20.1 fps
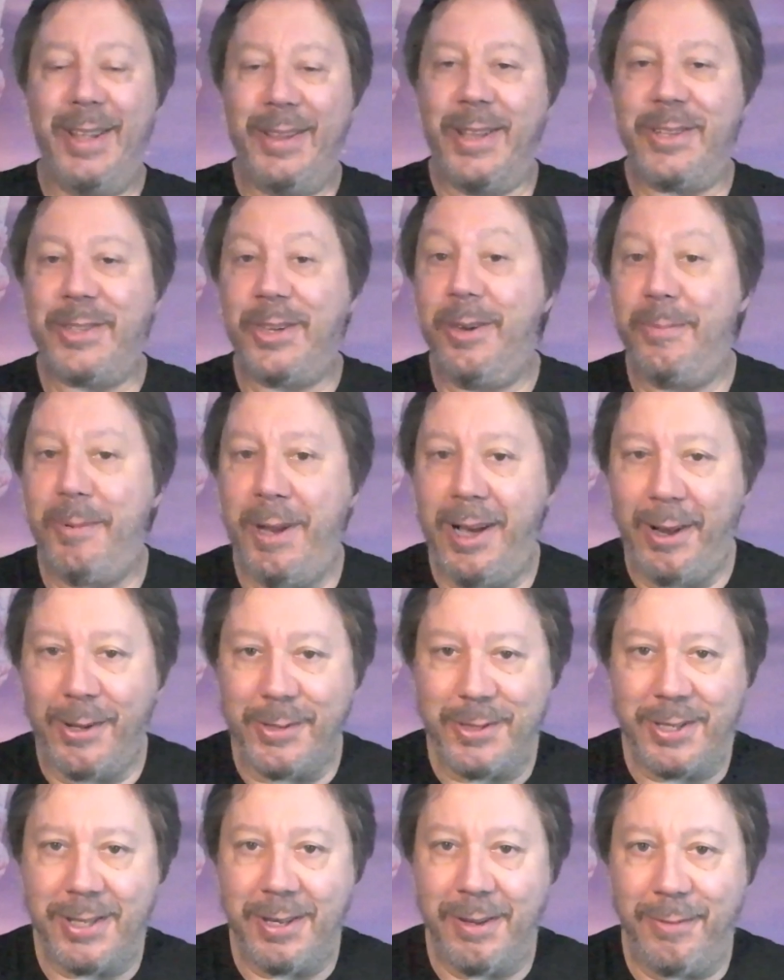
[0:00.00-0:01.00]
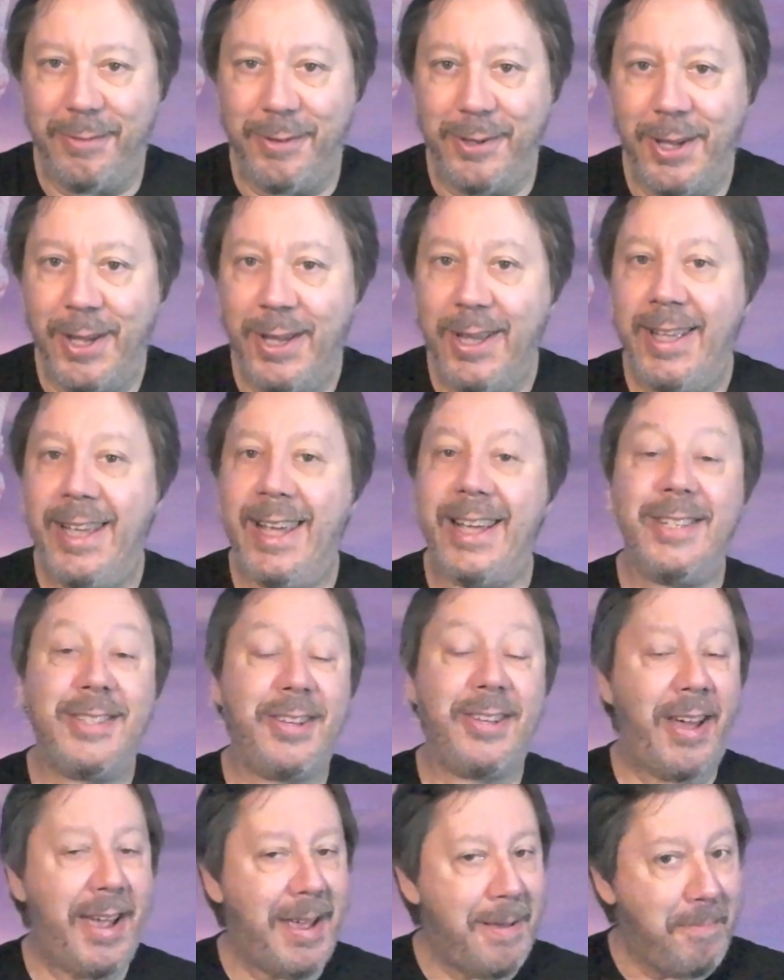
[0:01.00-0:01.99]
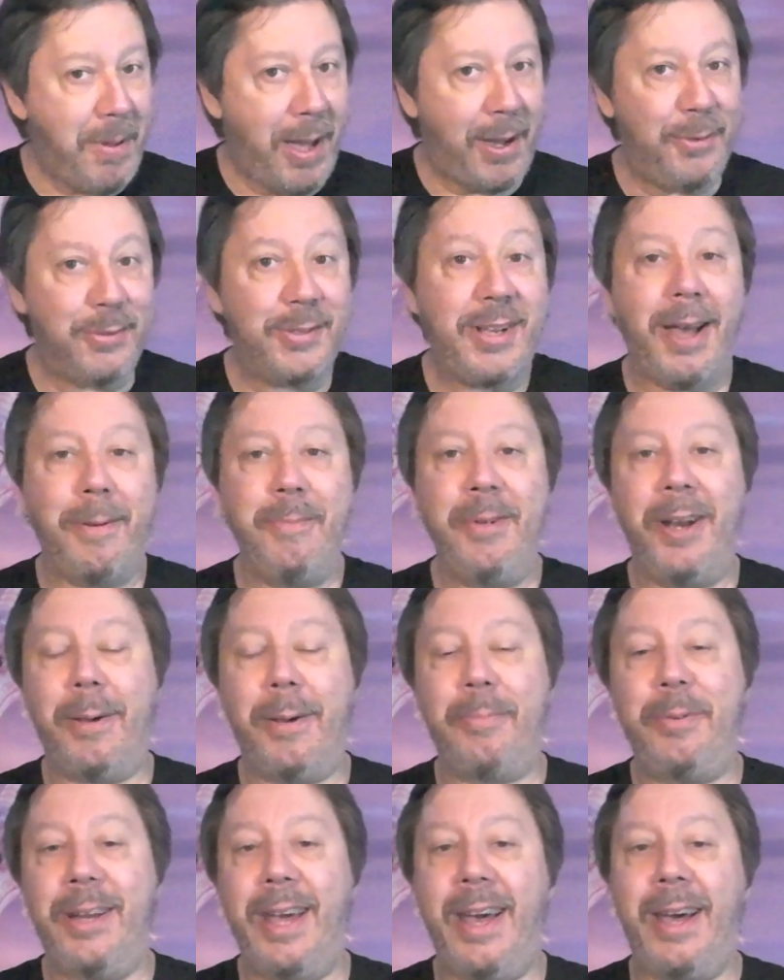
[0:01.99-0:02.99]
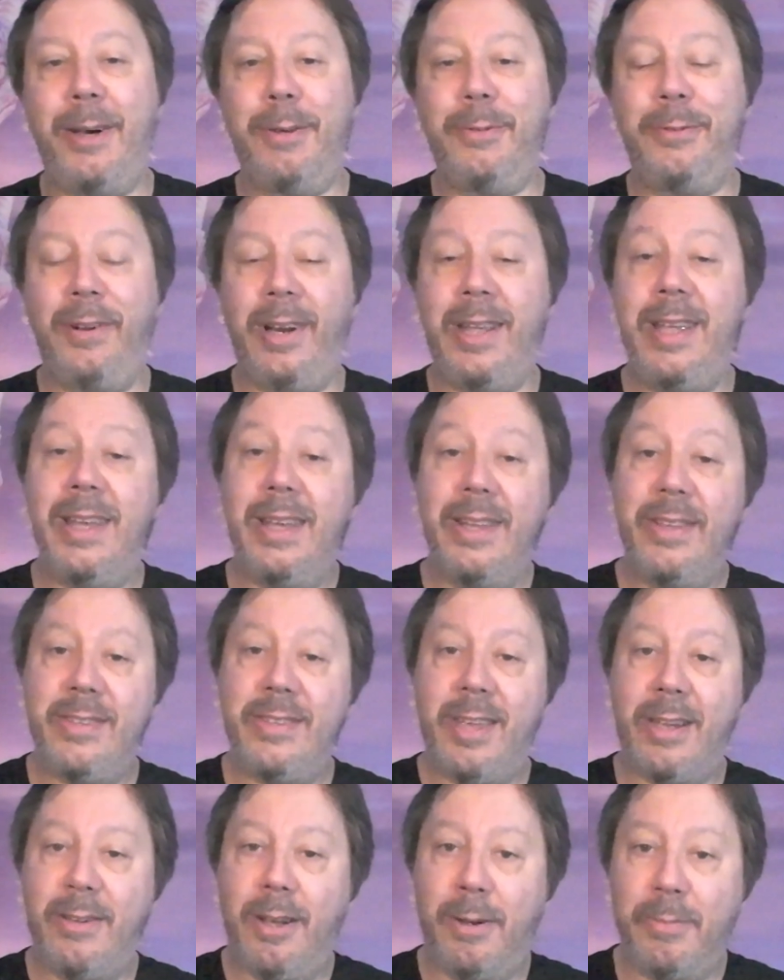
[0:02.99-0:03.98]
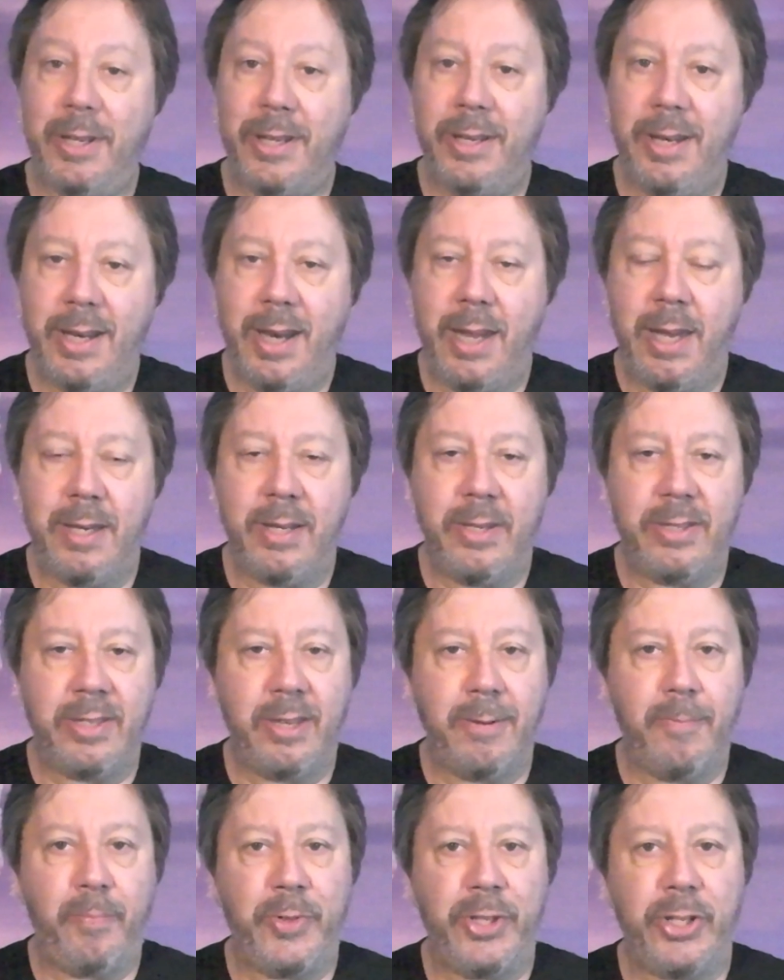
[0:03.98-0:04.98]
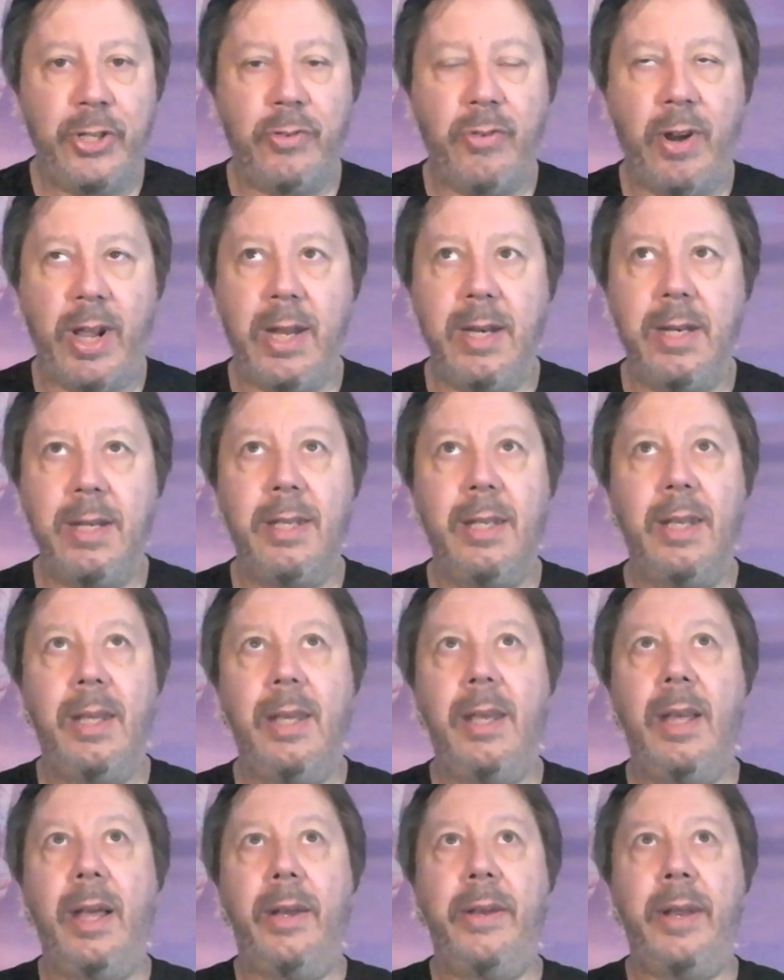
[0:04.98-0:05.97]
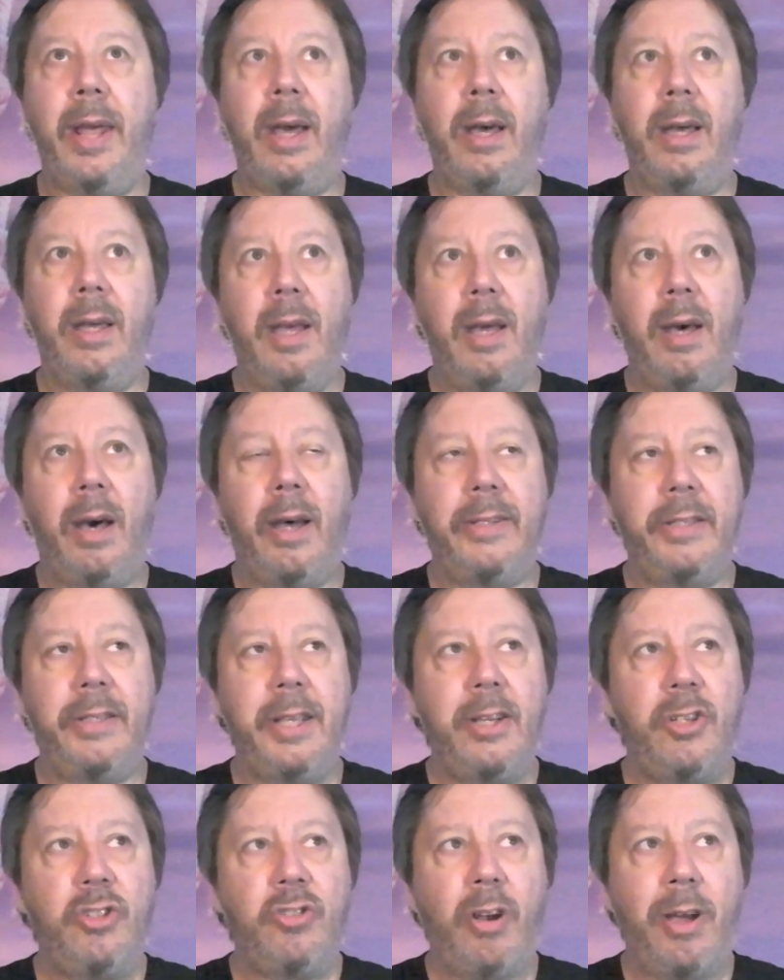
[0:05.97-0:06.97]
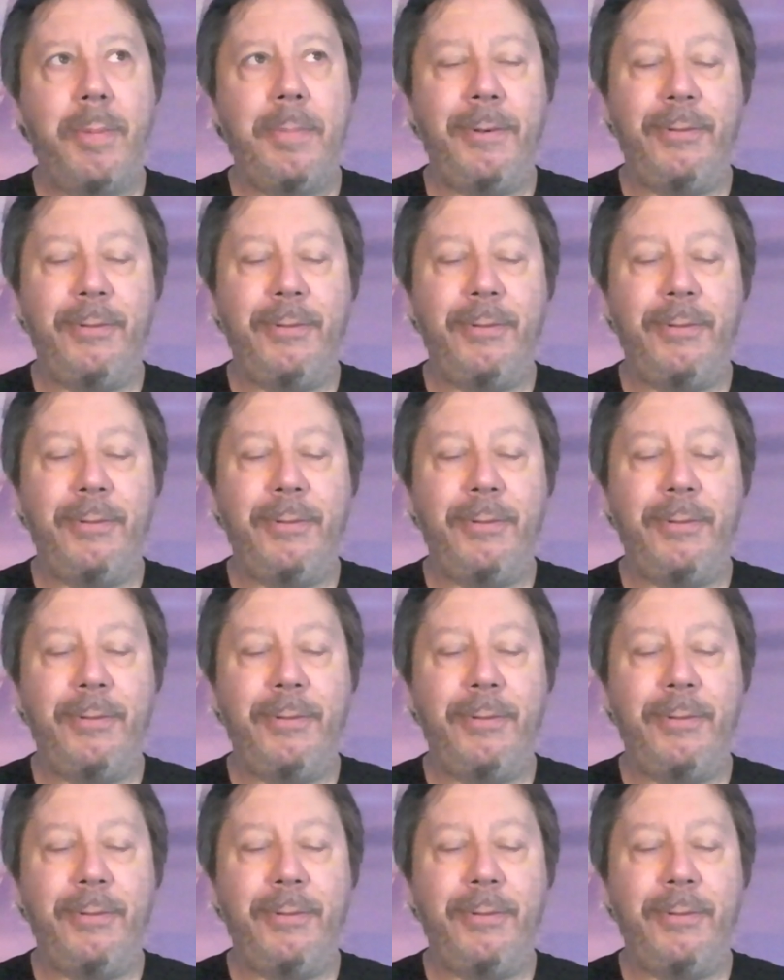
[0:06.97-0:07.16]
there's going to be lots of exciting battles coming up in that, hopefully. So I'm going to need some terrain. Now, I did try